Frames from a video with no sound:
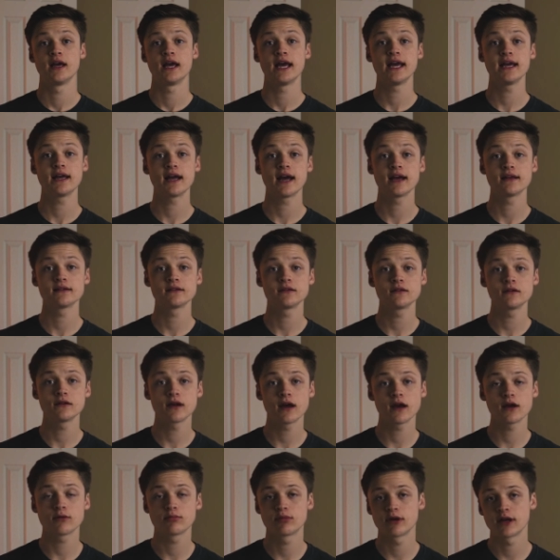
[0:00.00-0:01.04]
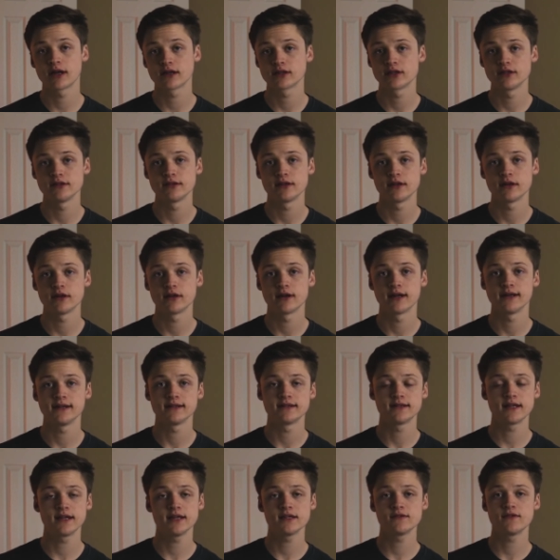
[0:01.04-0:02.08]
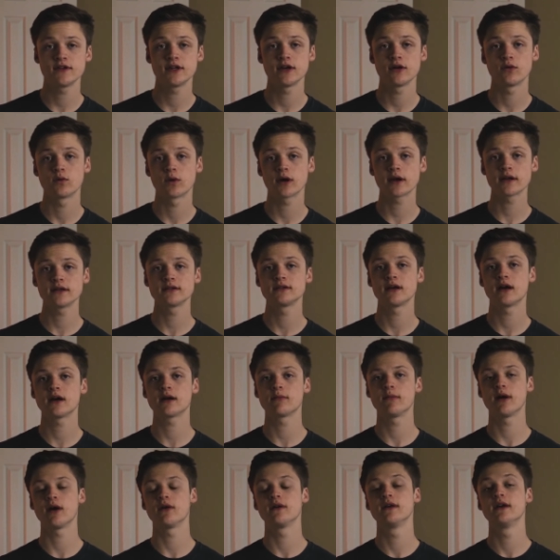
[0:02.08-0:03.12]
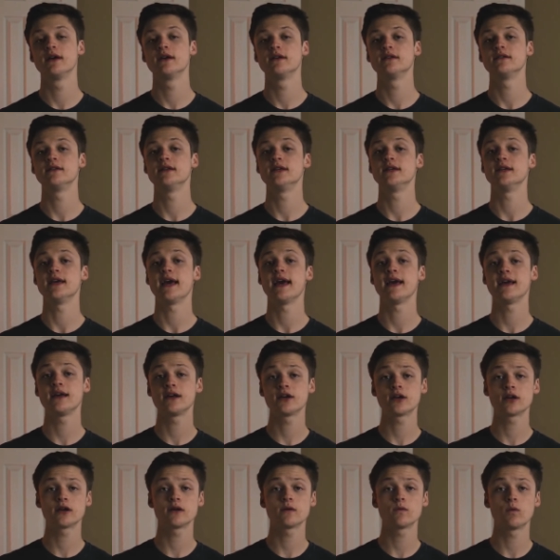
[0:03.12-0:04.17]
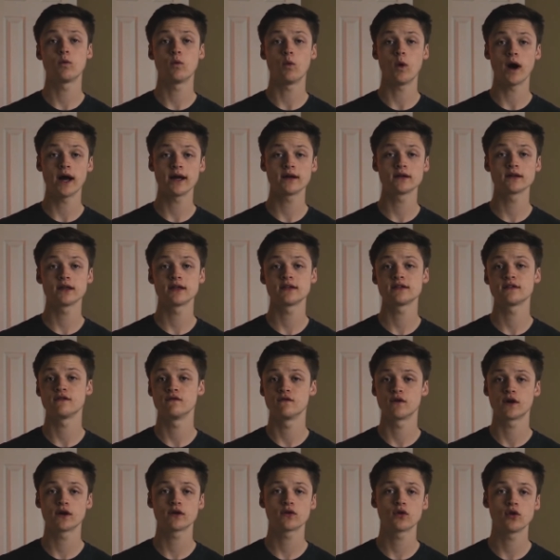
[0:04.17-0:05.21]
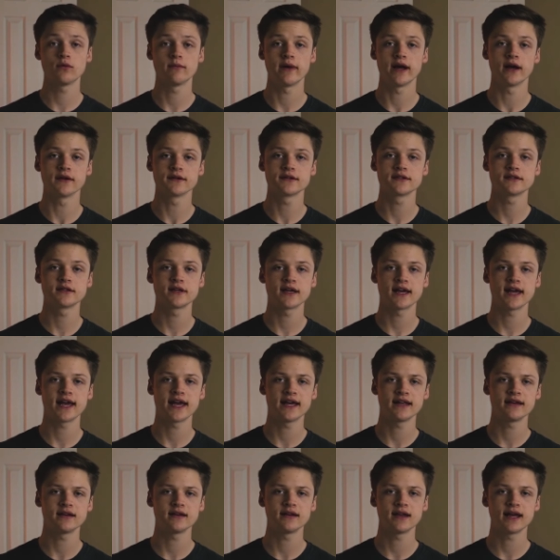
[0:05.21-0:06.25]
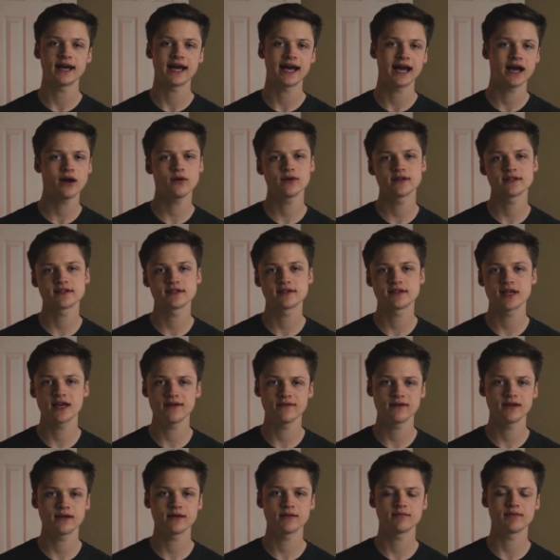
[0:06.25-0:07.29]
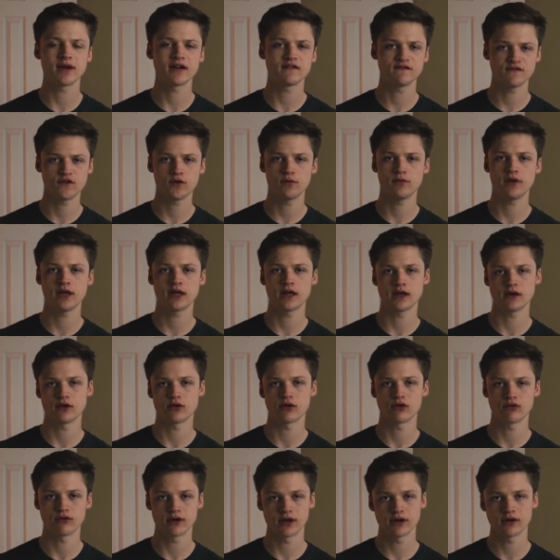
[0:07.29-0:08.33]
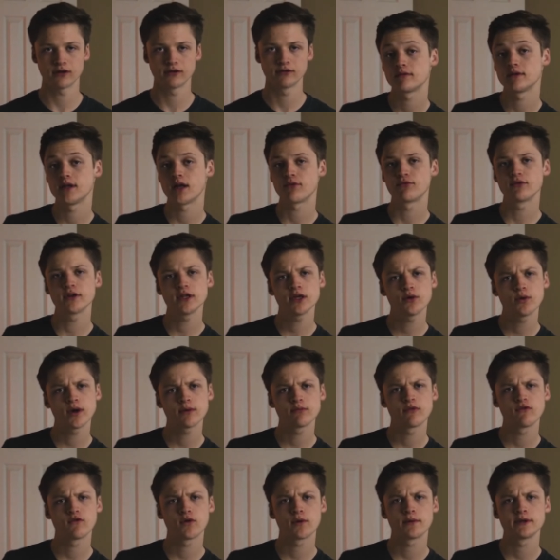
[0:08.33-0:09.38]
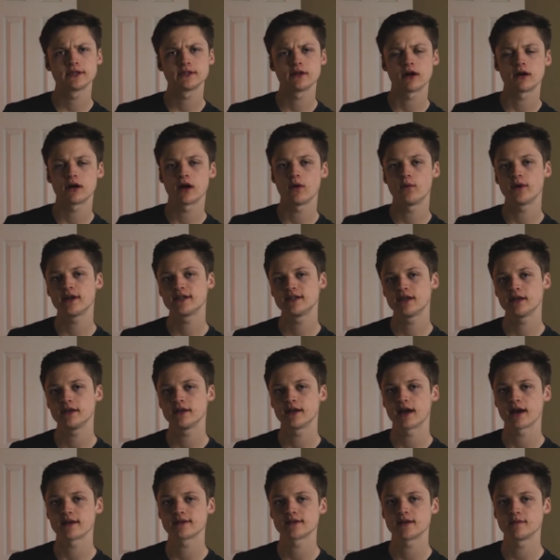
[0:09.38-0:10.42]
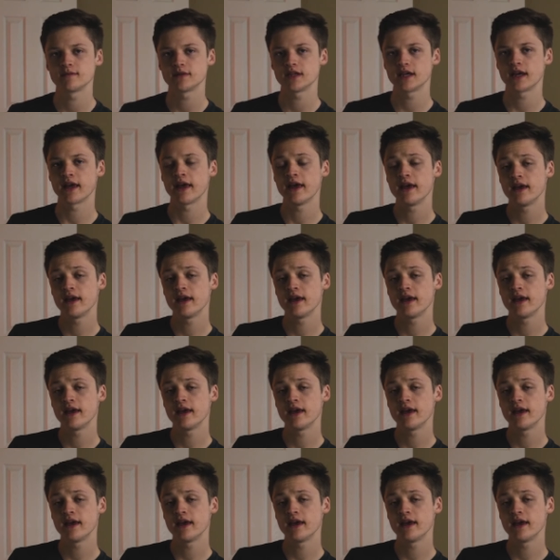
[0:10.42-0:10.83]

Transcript: Hey guys, Little Gecko Productions here, and in today's video we're going to talk about the Anker Wireless Vertical Mouse and how it's saving my filmmaking career. Now really quick before we start, I want to tell you guys something.